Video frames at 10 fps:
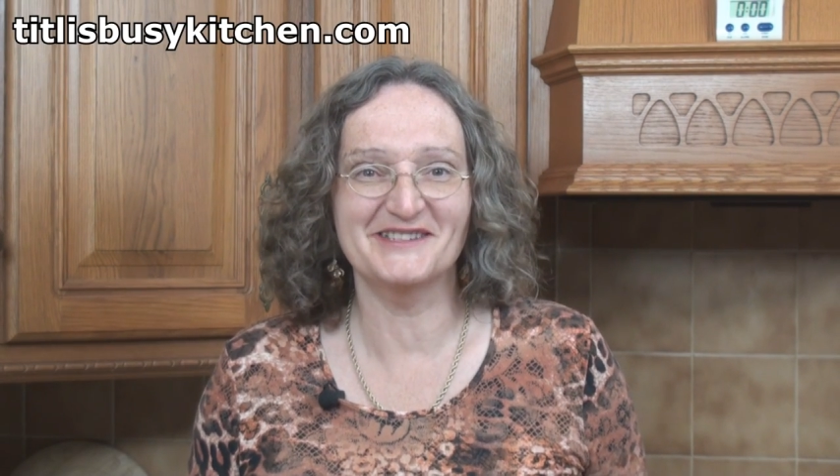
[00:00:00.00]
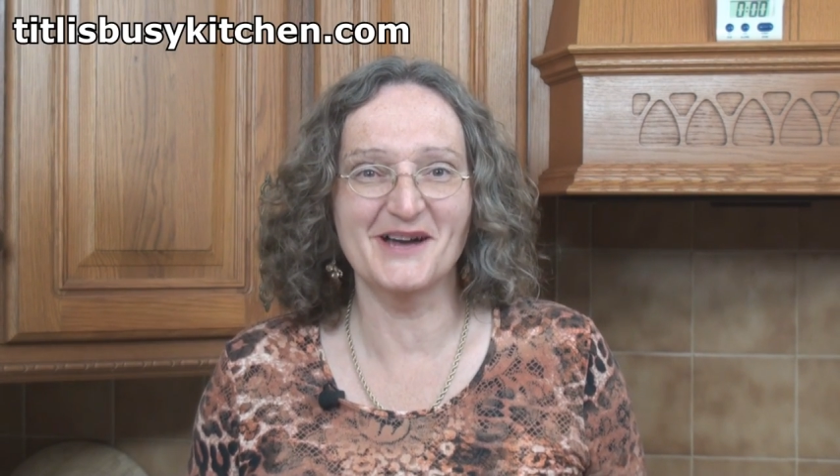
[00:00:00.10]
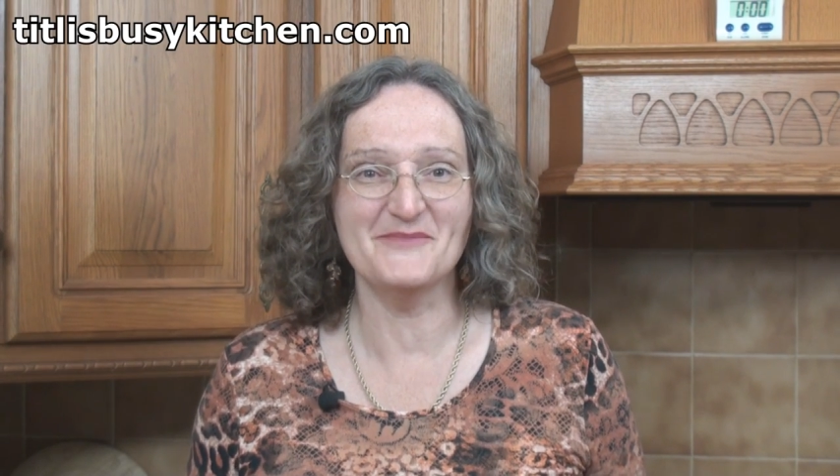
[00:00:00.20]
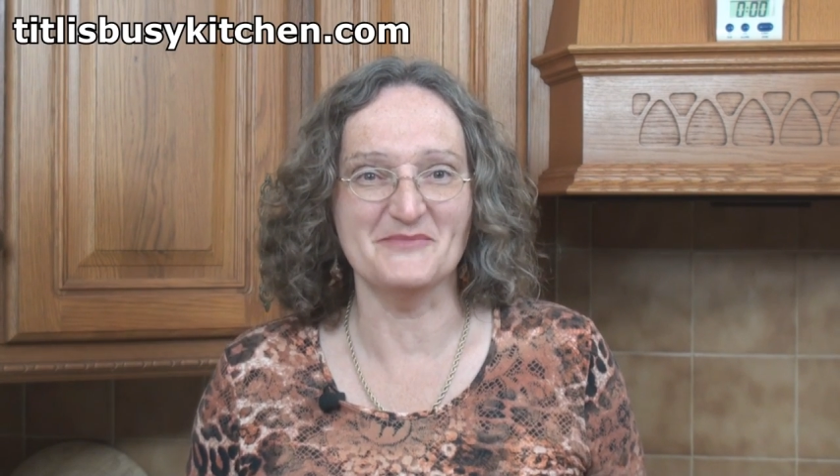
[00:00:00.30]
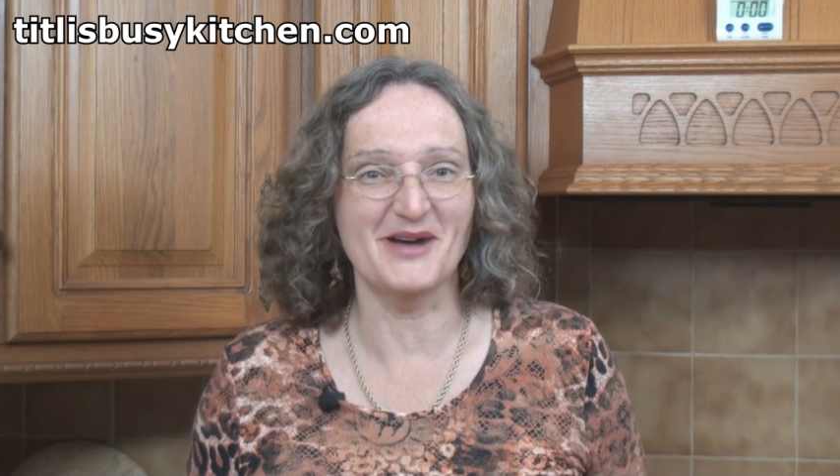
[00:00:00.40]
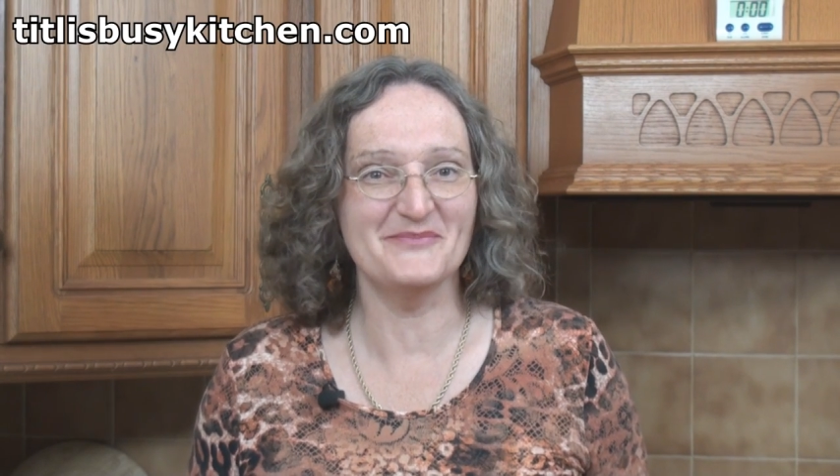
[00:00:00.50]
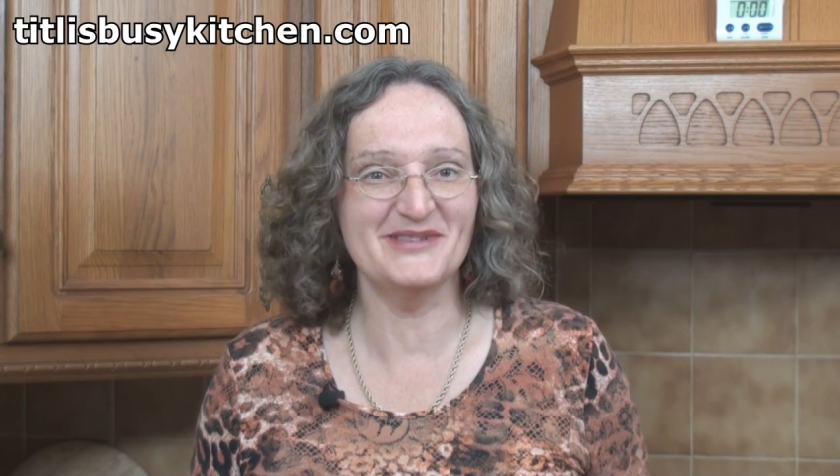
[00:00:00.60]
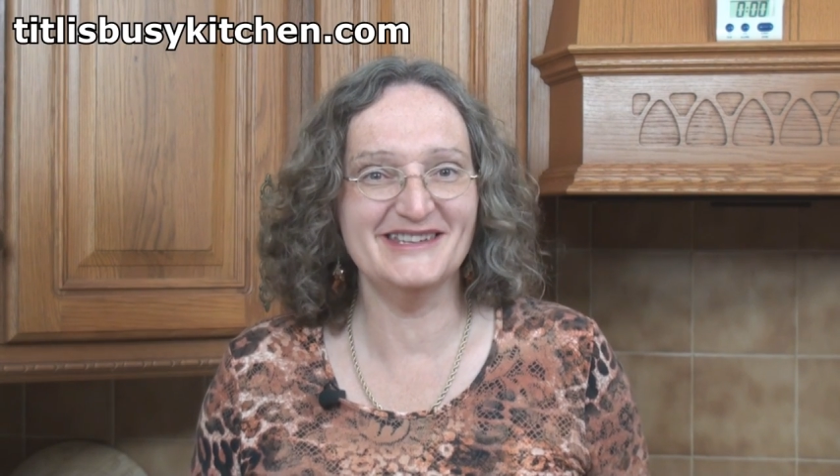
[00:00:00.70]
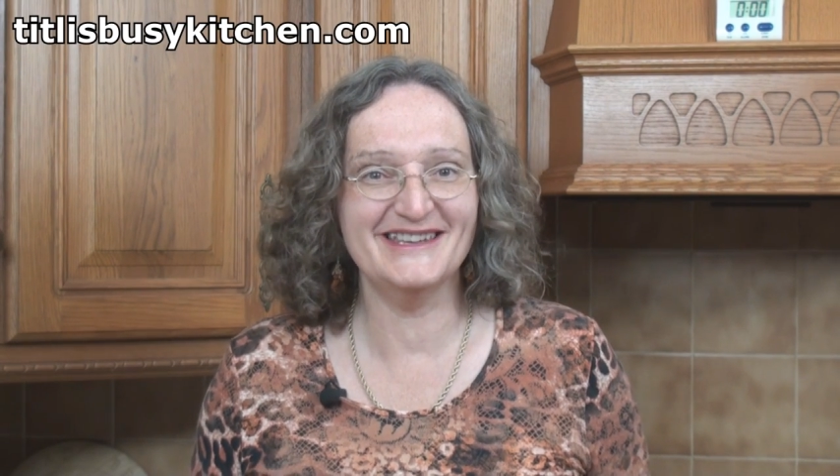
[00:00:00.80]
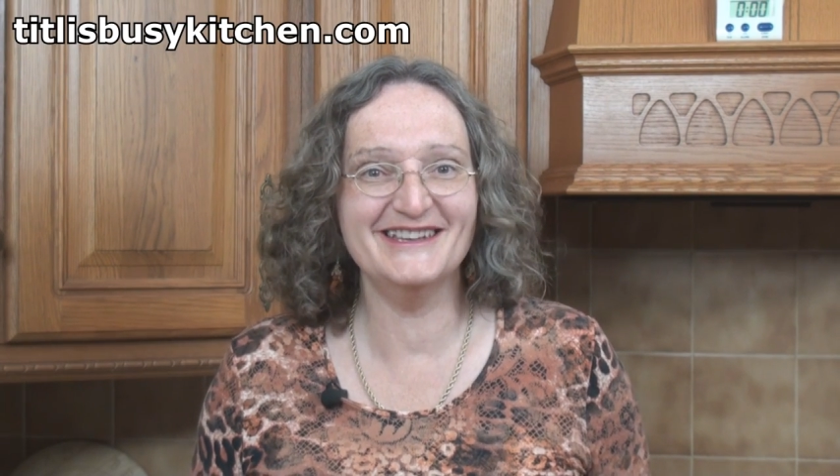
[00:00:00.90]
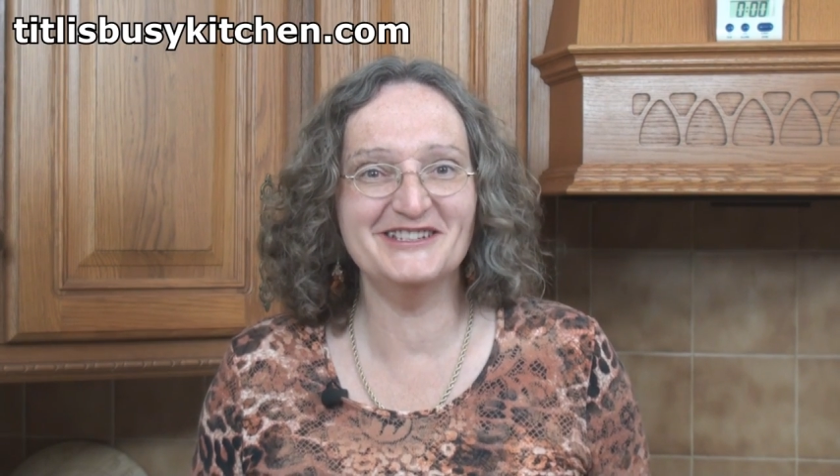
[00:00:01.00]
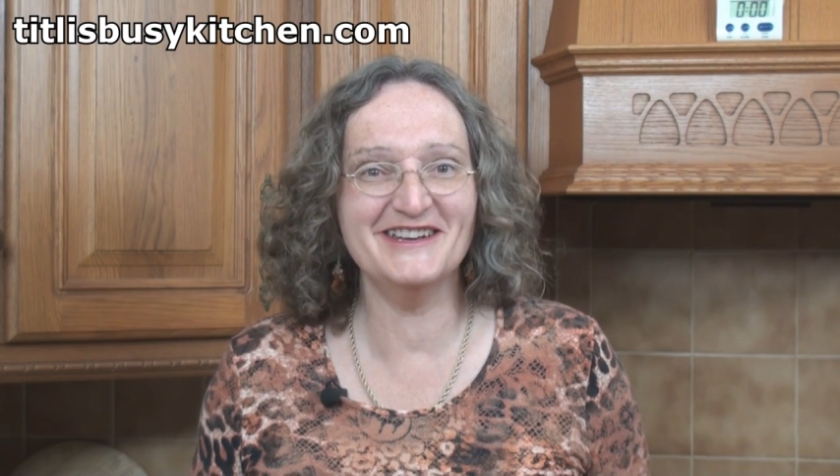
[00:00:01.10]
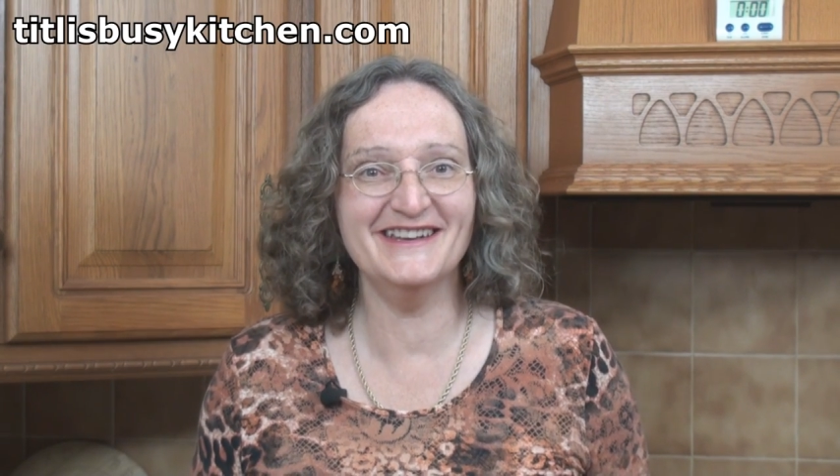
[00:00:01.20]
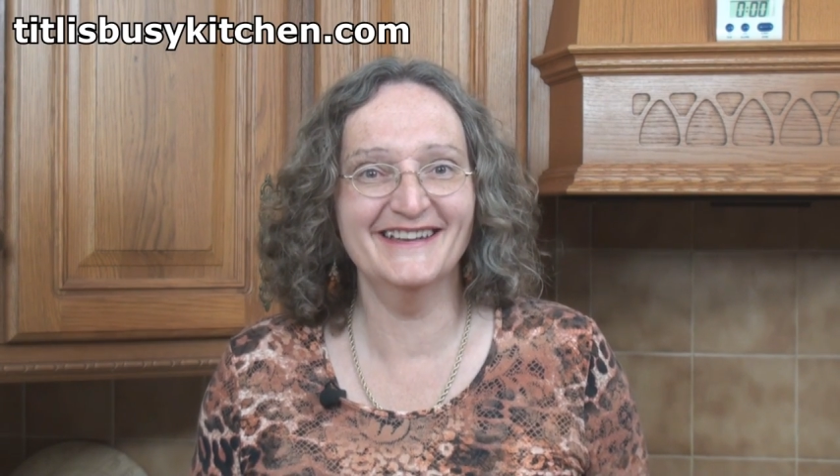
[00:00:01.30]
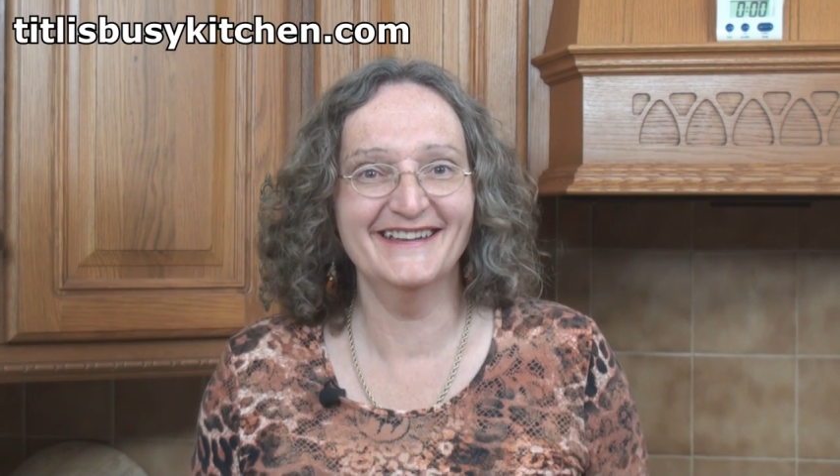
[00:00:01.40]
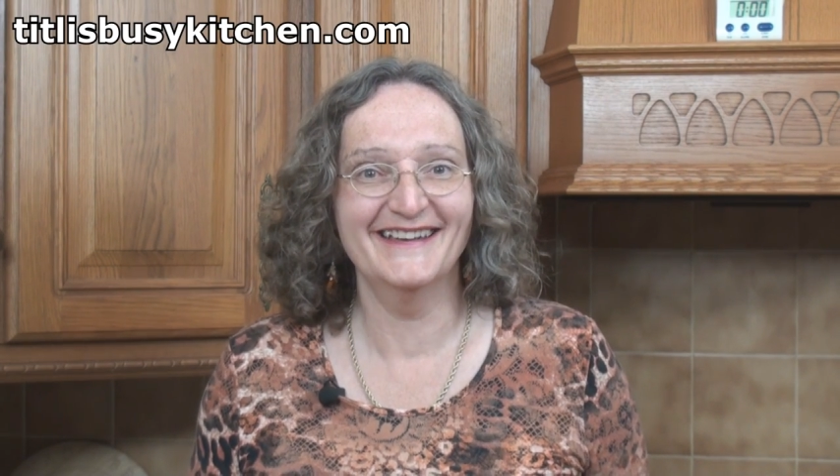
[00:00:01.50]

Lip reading: time in my busy kitchen.